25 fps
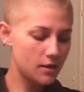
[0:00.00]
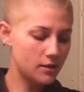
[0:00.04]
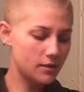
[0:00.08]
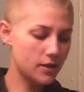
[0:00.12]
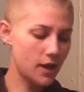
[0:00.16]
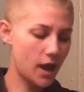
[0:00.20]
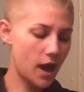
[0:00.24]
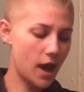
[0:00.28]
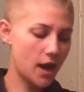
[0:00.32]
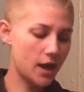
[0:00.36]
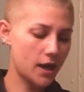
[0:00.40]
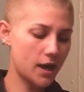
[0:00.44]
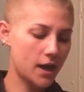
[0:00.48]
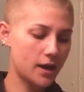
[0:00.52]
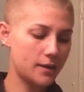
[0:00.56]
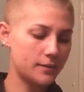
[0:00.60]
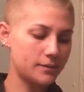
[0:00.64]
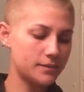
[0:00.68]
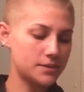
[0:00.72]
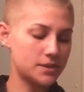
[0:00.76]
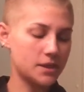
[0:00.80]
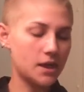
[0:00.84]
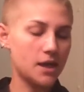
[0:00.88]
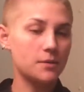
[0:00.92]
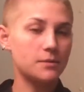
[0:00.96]
that I
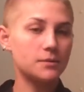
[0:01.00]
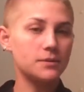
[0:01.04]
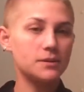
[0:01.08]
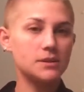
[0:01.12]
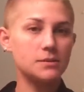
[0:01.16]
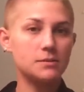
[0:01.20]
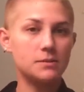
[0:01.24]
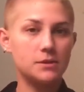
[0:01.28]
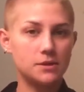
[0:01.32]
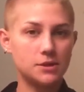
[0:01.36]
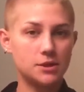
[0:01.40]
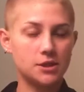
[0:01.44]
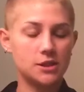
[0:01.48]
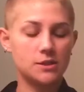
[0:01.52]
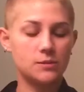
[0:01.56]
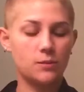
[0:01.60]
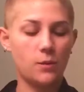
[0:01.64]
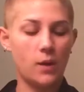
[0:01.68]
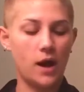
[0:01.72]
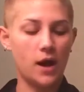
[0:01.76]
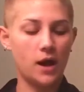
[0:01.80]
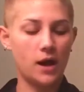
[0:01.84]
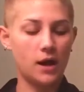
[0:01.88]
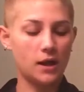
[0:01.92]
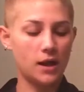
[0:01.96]
was able to purchase
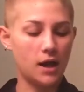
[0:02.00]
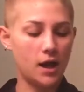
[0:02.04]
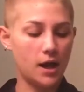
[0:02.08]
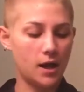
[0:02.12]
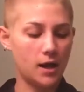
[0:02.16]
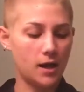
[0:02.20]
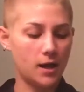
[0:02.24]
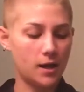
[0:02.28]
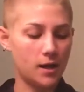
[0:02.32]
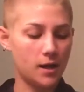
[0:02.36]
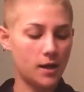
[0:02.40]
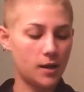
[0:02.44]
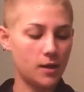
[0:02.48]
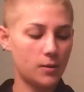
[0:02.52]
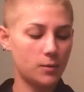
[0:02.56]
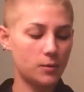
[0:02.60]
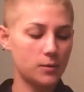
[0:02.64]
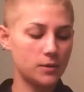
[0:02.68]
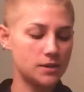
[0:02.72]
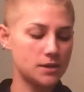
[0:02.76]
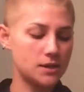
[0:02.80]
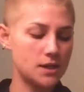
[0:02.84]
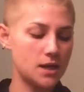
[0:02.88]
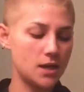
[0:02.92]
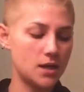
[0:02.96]
while I
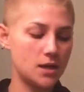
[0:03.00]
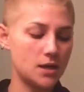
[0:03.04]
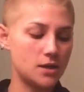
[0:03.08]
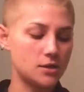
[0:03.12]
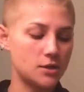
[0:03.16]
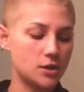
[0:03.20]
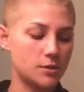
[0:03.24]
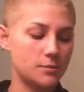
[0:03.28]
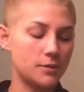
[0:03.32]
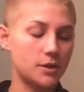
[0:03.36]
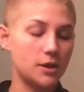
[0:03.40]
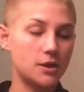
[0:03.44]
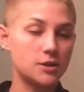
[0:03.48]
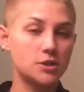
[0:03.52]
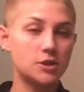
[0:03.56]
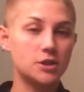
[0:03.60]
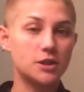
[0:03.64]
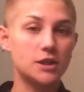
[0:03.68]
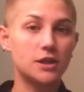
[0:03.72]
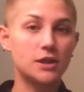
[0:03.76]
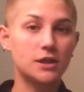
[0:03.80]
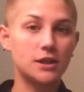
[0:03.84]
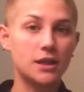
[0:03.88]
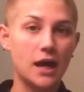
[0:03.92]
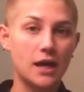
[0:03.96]
was taking
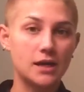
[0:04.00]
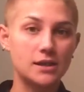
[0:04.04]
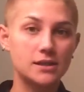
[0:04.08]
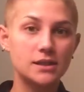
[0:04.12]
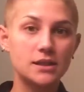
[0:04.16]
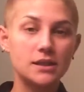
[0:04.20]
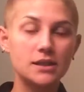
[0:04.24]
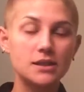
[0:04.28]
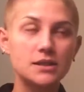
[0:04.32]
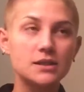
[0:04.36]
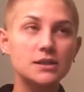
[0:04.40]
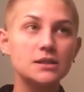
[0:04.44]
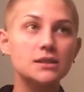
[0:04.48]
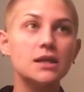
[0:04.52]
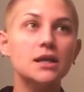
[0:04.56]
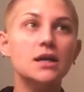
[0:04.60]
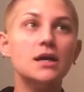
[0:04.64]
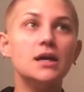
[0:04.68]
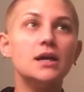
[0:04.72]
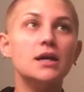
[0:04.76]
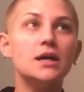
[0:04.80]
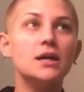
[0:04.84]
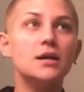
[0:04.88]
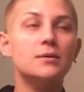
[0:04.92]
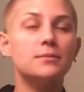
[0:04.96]
Dermalogica classes.
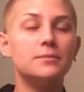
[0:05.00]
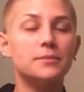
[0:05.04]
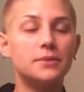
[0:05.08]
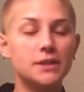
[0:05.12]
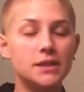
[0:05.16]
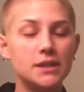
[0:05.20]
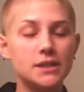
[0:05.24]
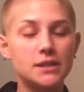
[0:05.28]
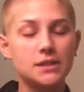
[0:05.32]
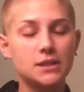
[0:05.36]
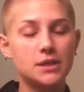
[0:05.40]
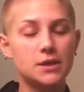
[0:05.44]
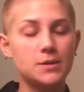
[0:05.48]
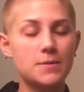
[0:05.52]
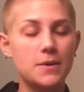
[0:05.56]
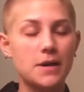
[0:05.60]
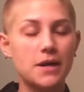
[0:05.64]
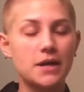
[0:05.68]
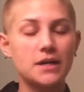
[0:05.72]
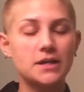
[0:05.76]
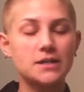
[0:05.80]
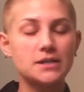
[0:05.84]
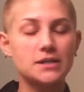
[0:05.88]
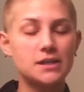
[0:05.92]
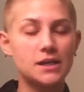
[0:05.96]
Please don't
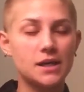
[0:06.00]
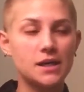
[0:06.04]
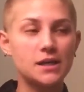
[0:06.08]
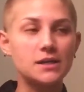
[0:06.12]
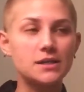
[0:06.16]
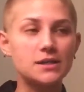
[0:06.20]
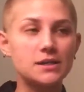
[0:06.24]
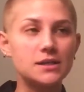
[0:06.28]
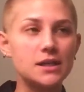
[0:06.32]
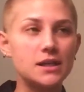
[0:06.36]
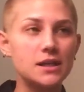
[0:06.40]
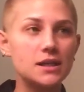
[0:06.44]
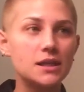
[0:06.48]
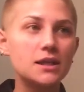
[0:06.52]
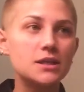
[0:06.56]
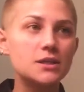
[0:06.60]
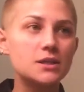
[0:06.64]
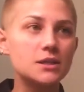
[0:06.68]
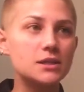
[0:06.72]
mind the AC that